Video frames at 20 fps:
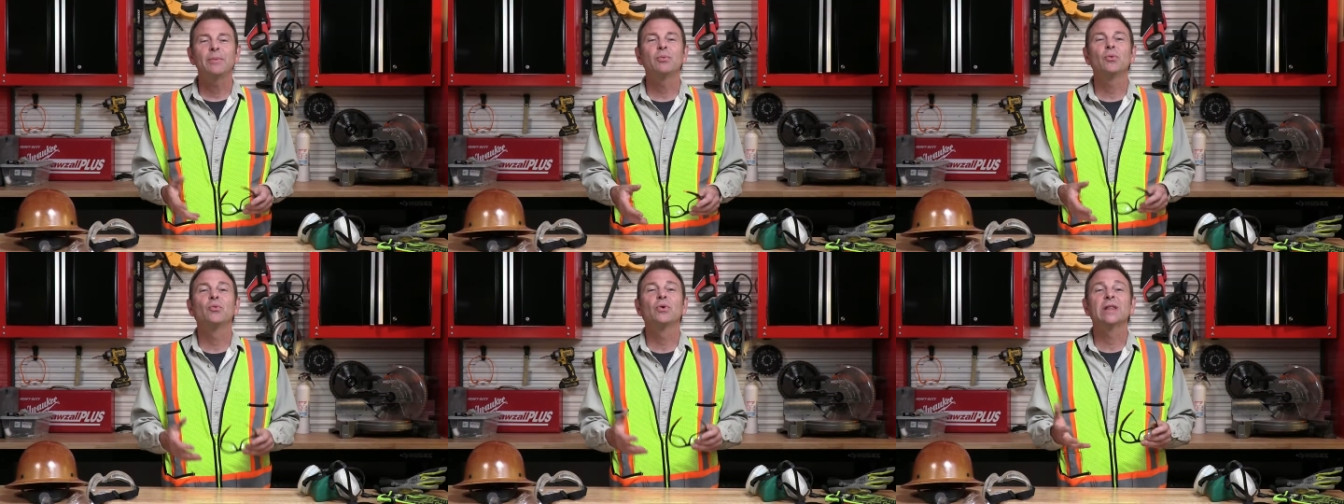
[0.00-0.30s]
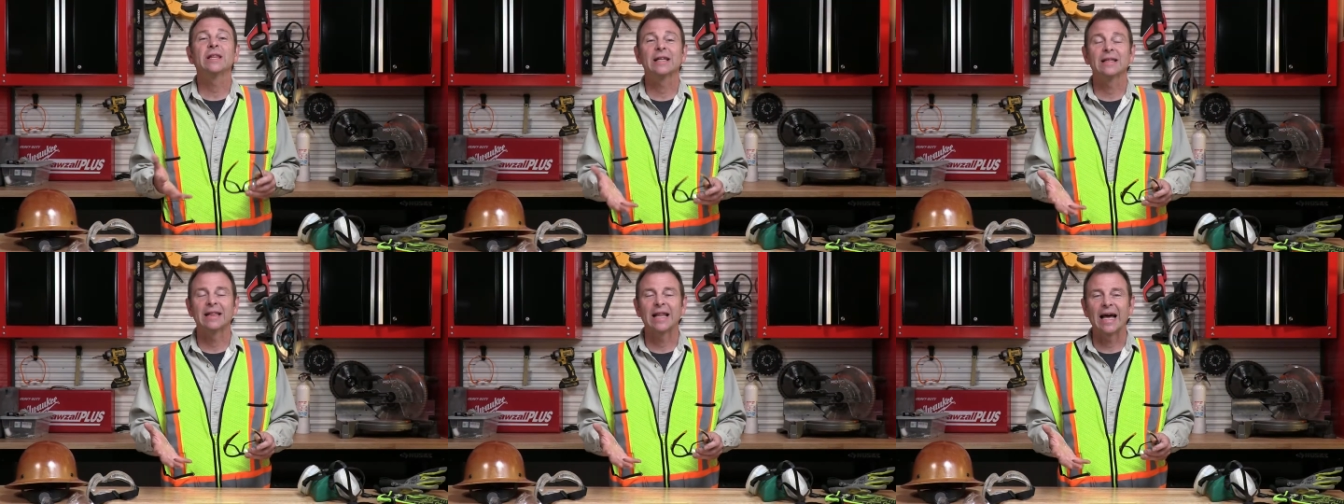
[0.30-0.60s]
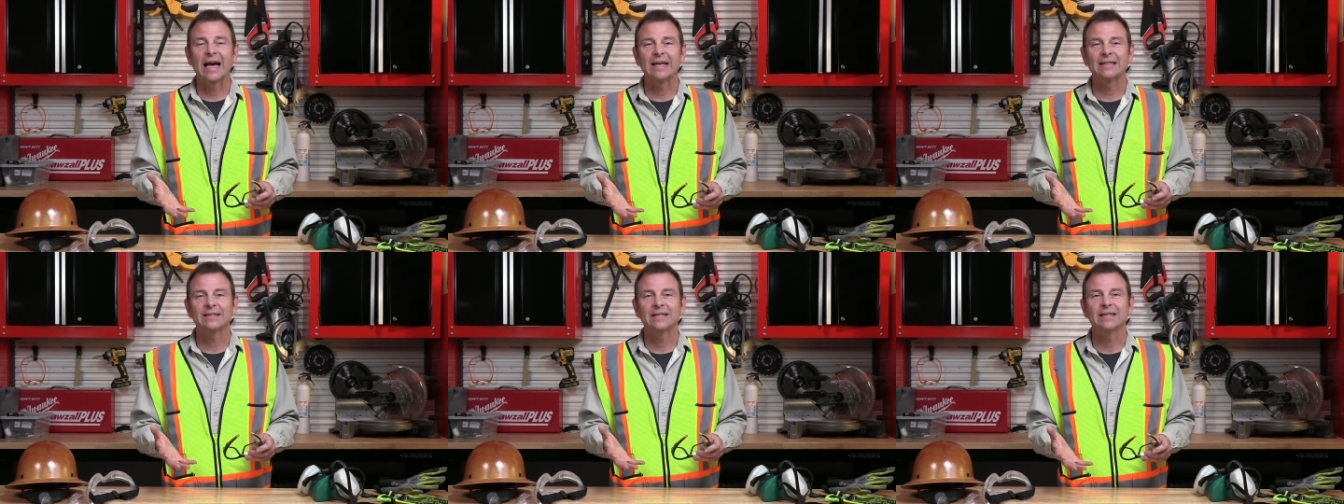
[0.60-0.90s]
people with
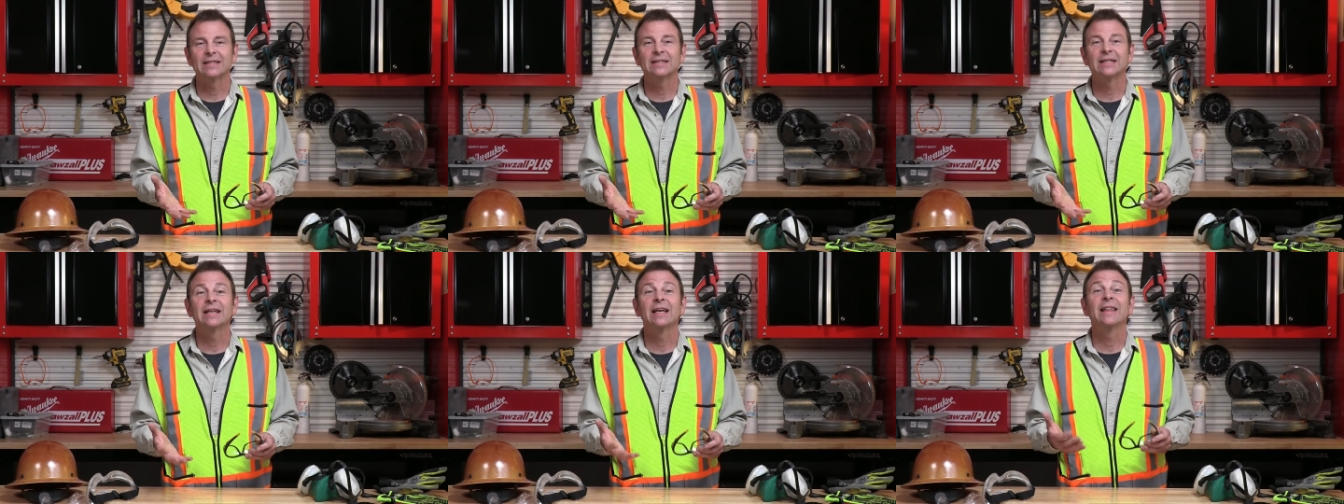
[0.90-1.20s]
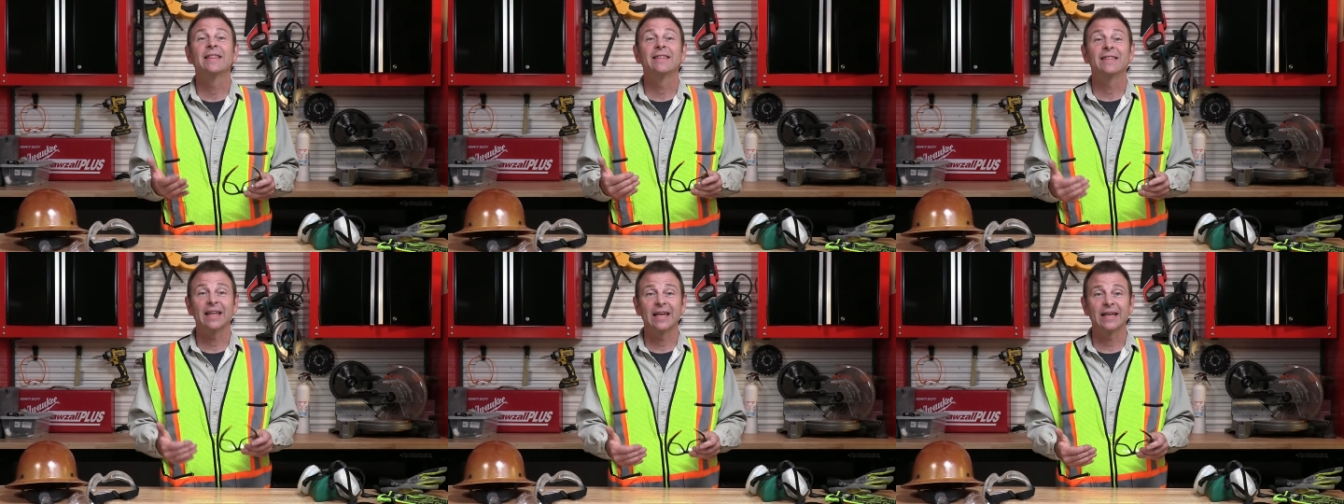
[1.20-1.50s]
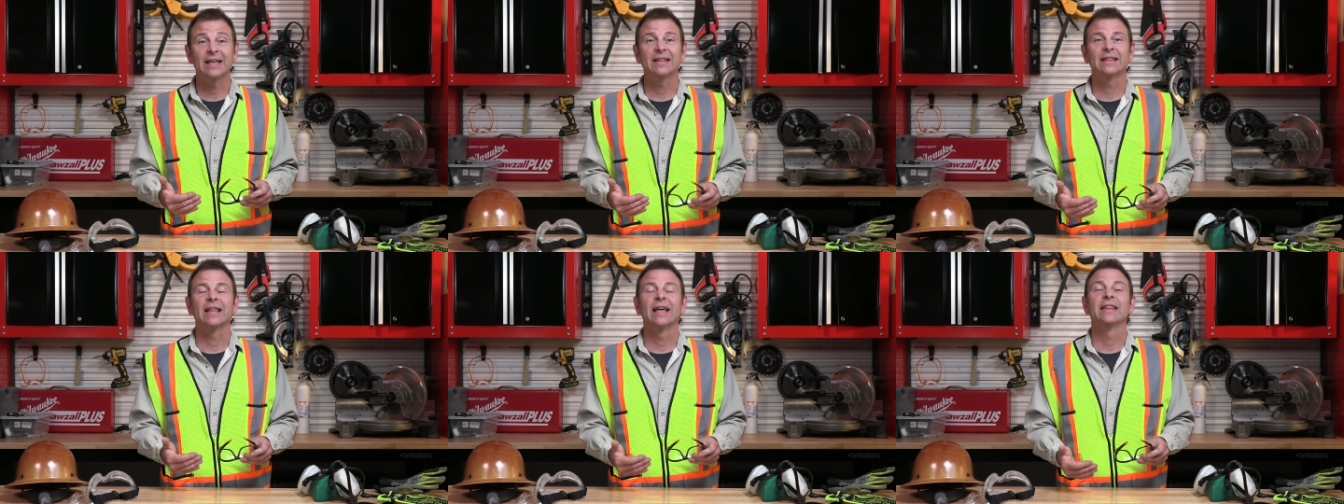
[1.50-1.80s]
glasses
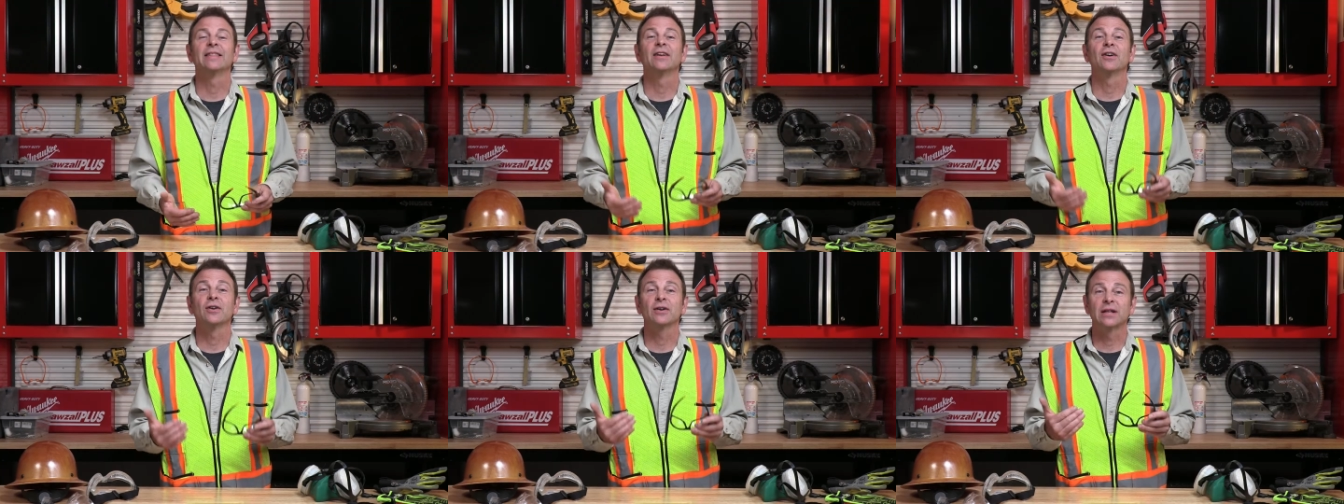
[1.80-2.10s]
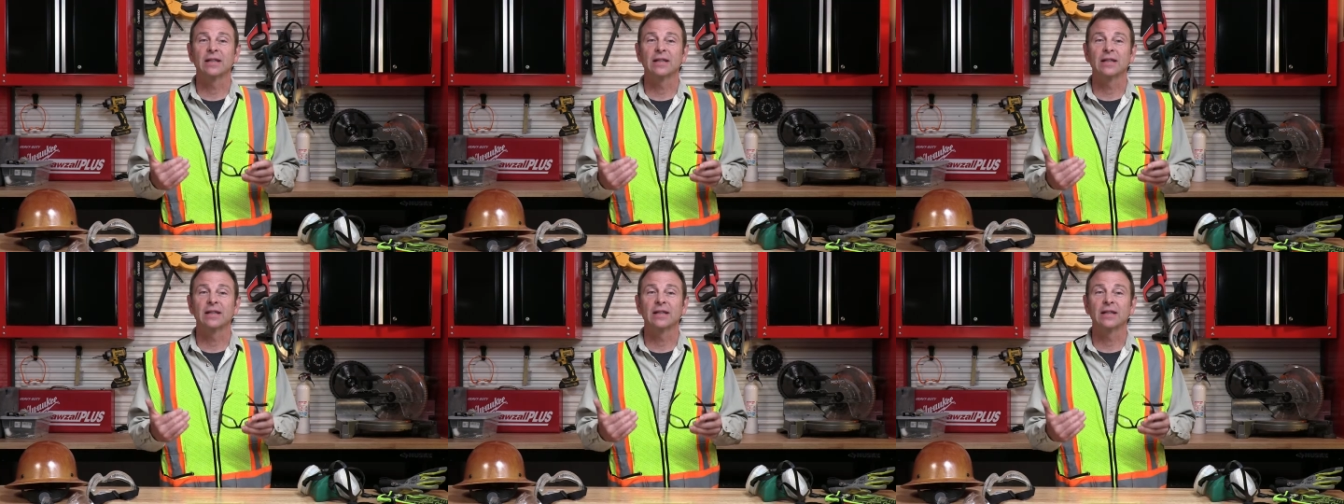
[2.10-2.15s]
think that their